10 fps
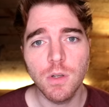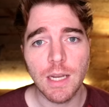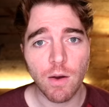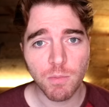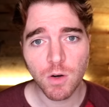
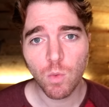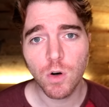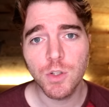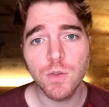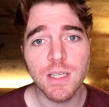Now I'm gonna
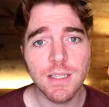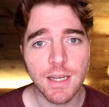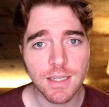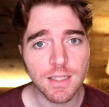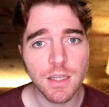warn you, this
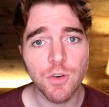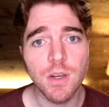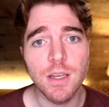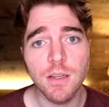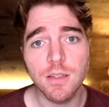next
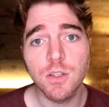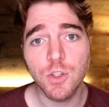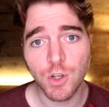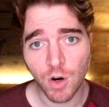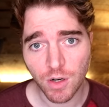theory is
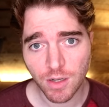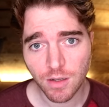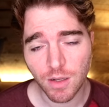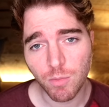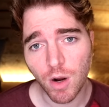dark
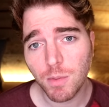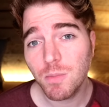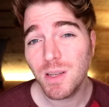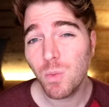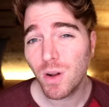and
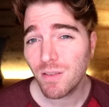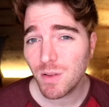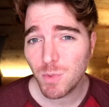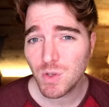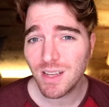probably one of
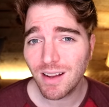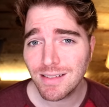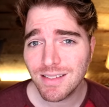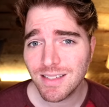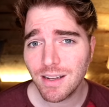the most
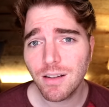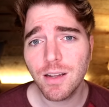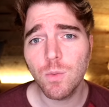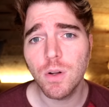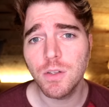
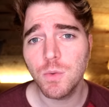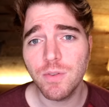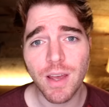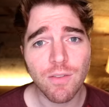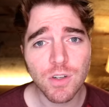unsettling ones
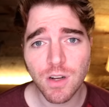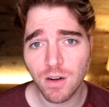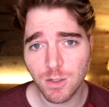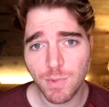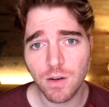we've ever
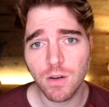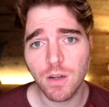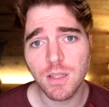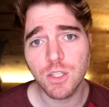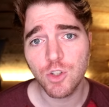talked about
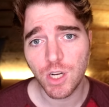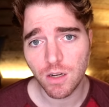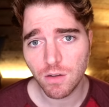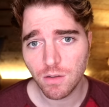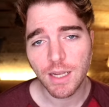on this
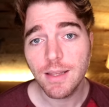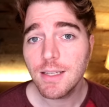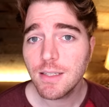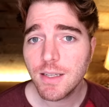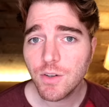channel. And
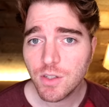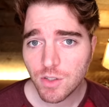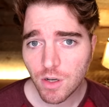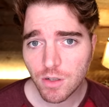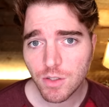this theory
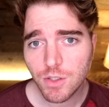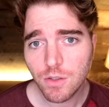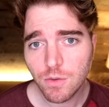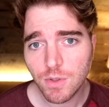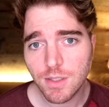
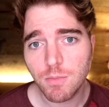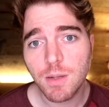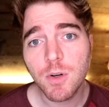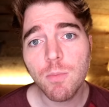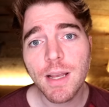starts with subliminal